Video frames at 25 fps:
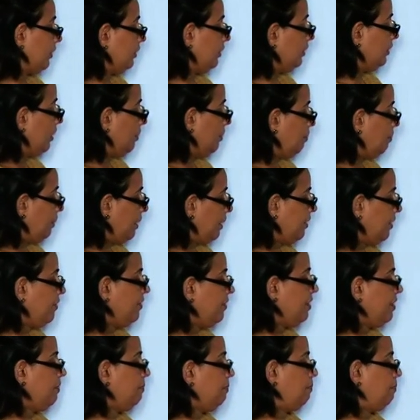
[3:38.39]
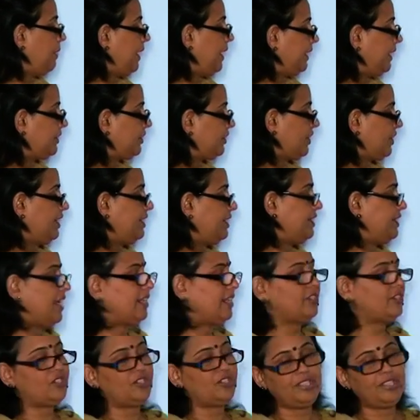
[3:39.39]
The mineral based
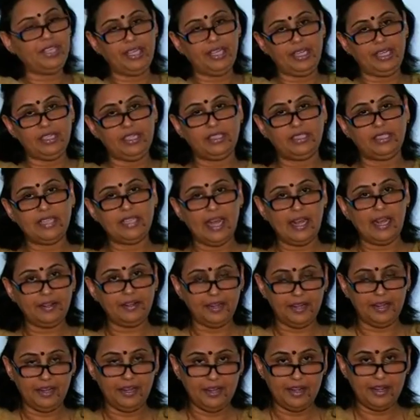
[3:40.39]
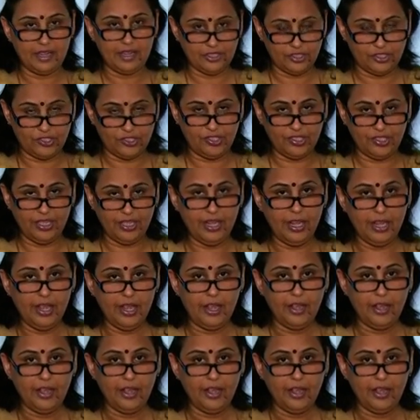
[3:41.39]
industry is that industry